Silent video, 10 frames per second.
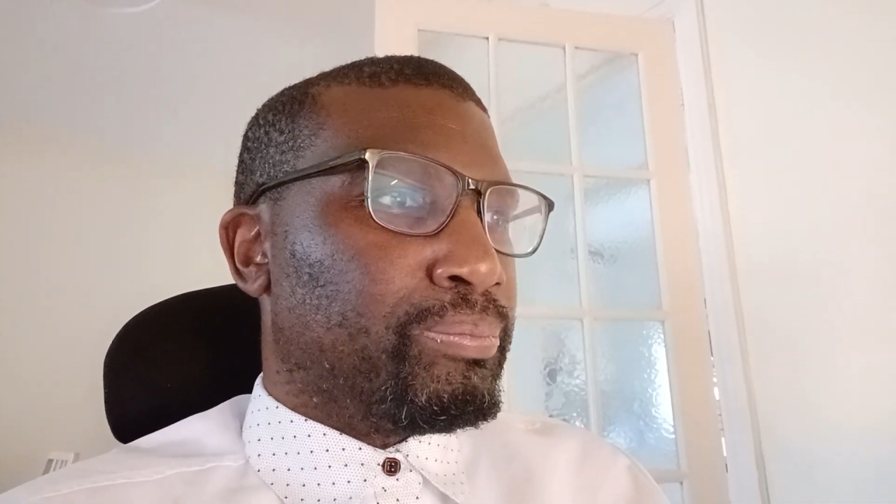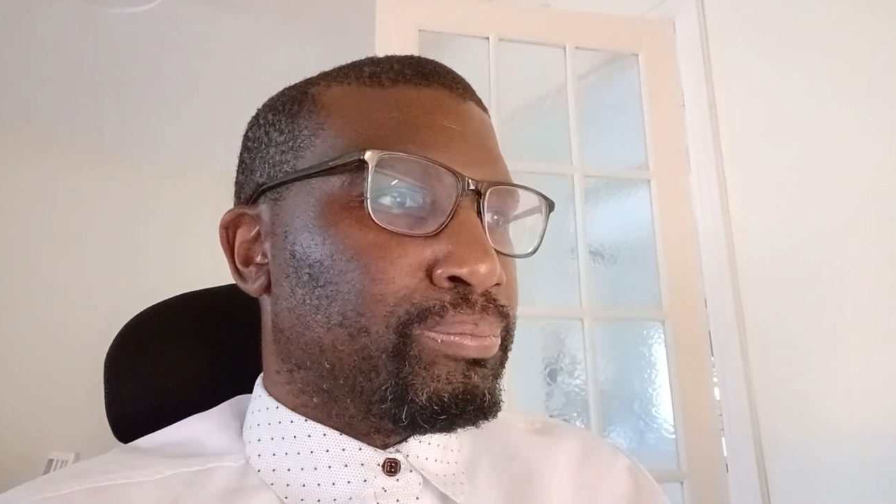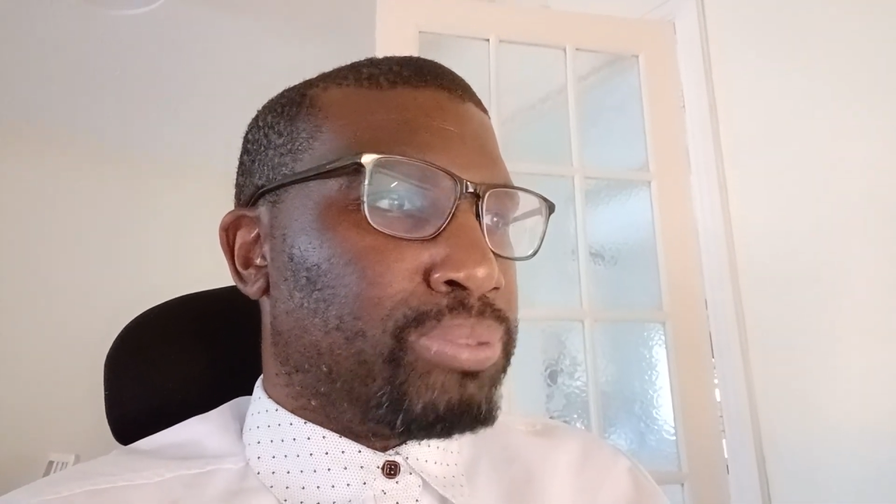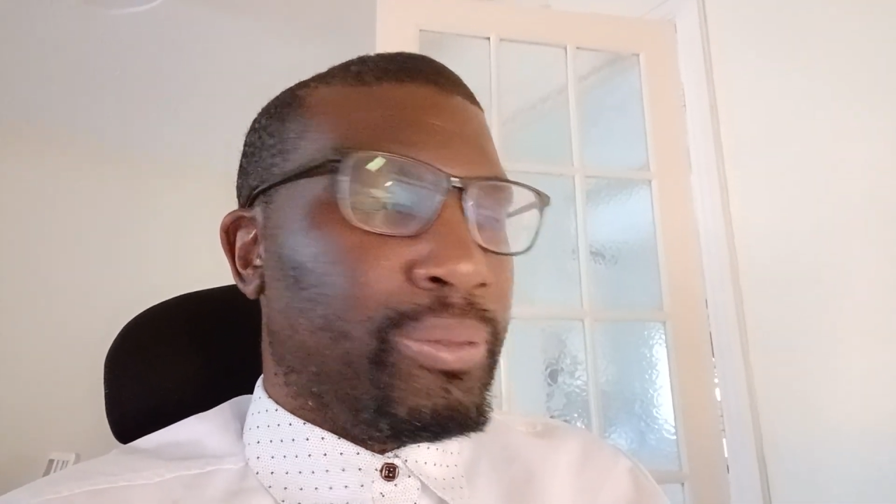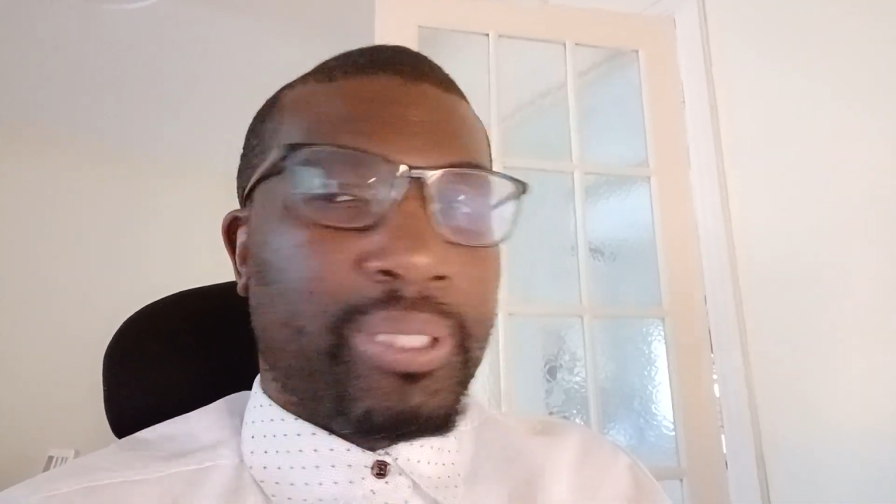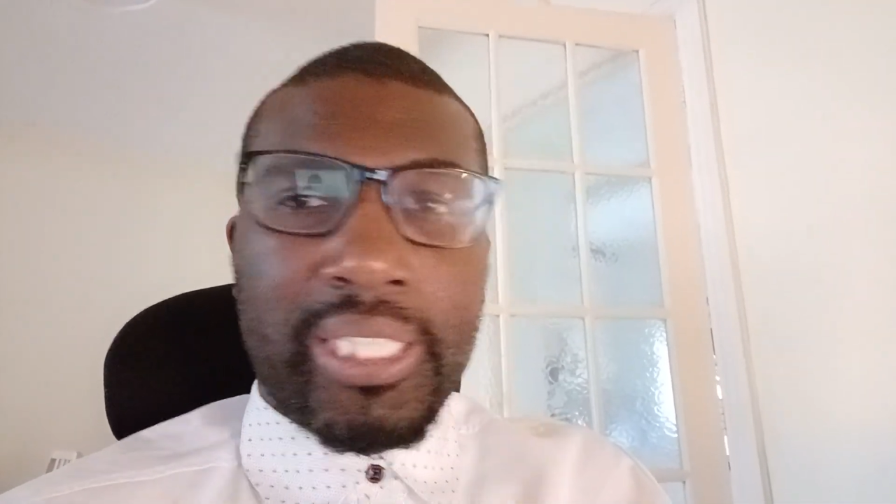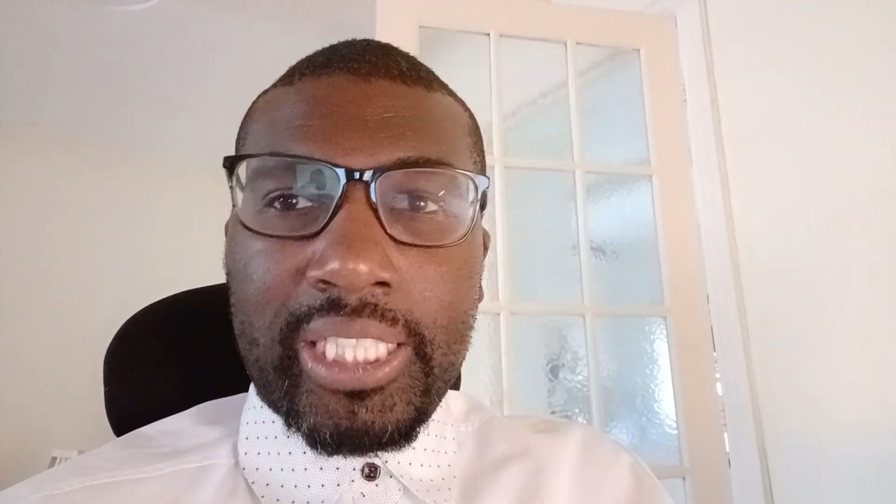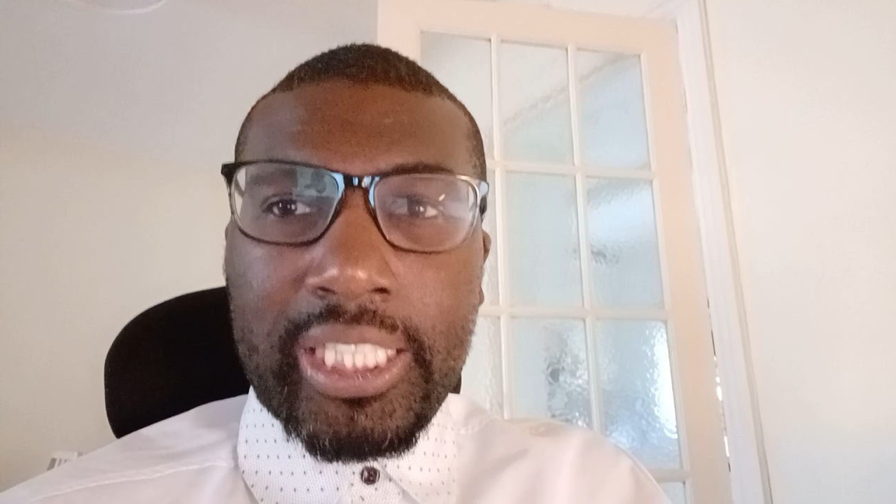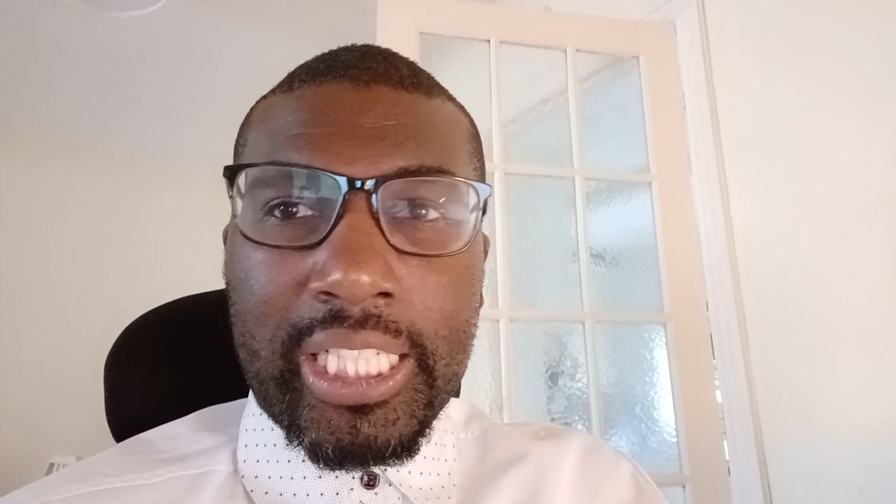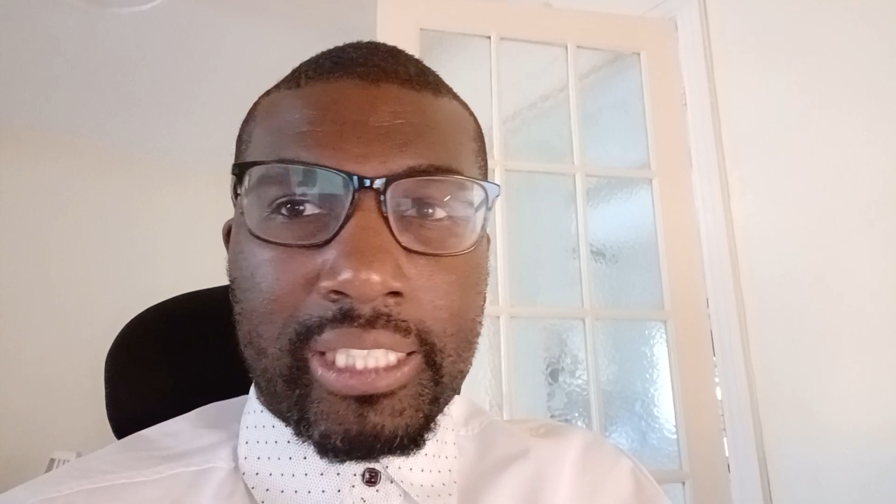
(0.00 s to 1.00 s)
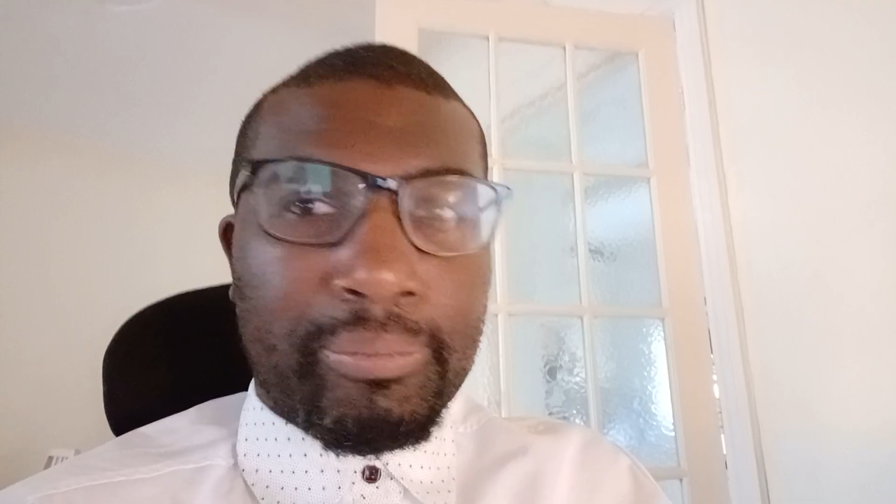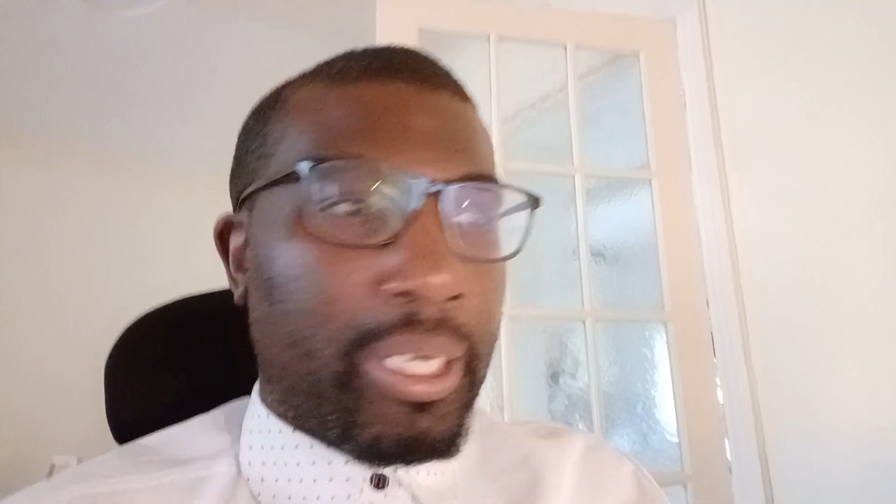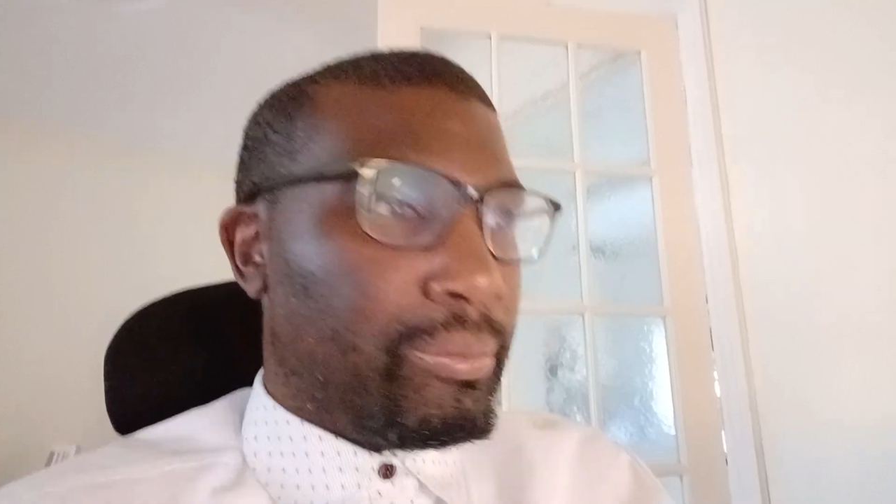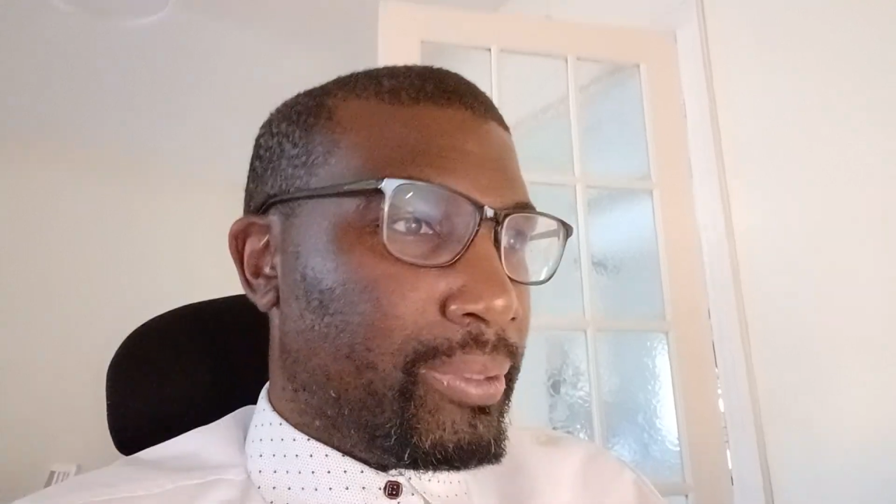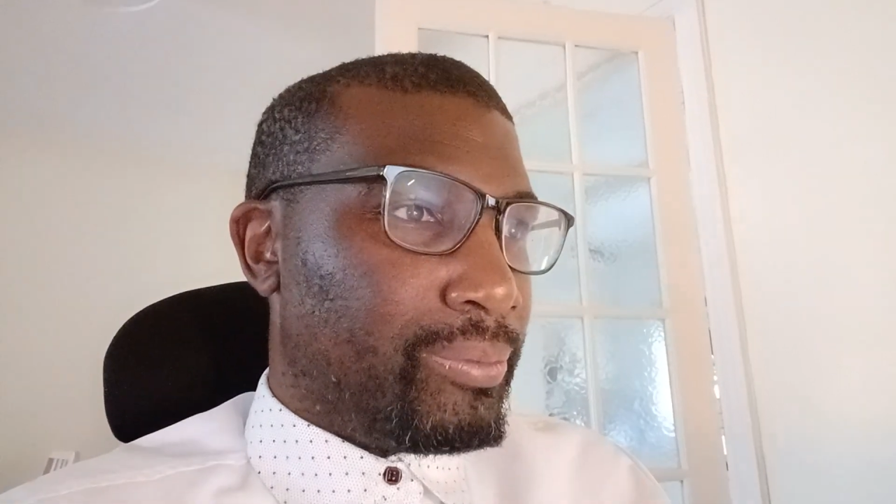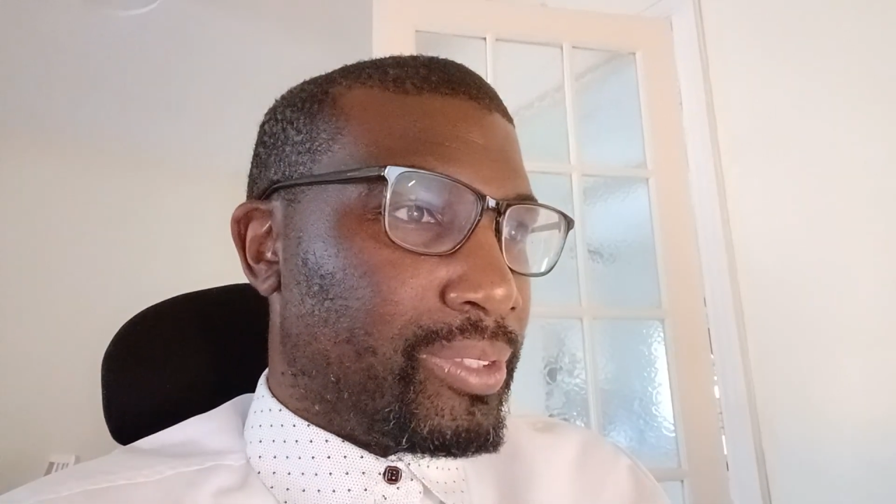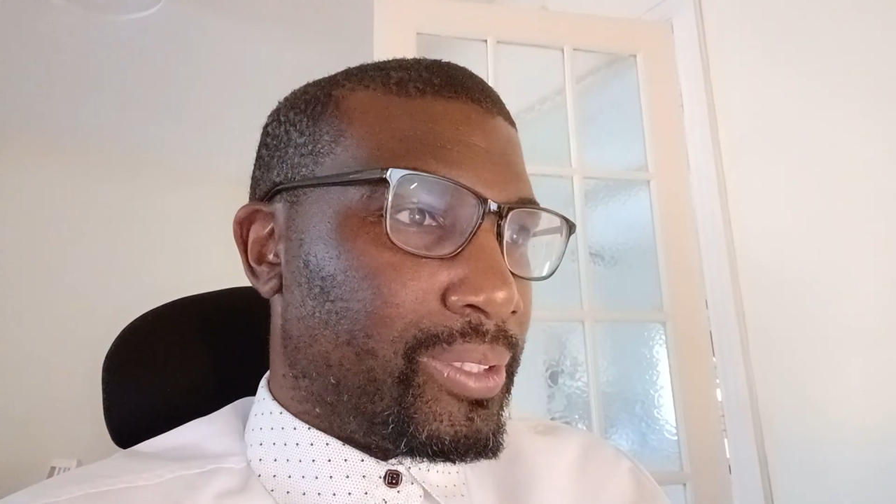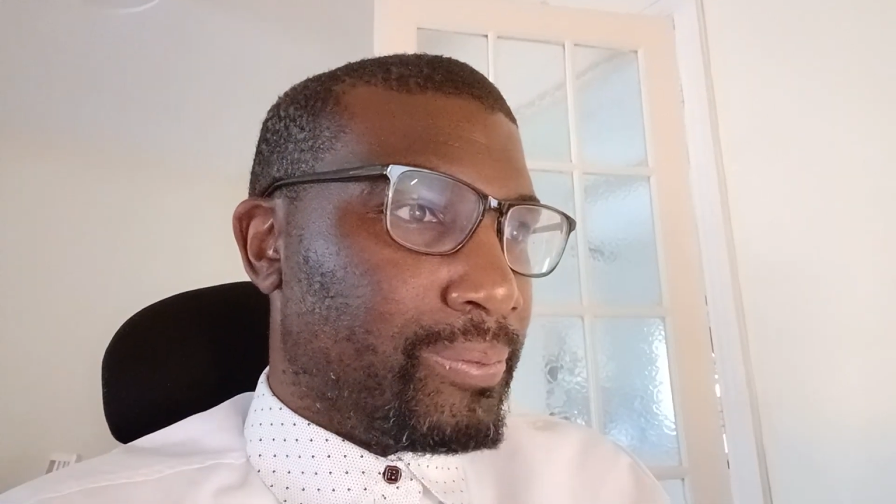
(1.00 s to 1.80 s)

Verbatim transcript: Premier League at the moment.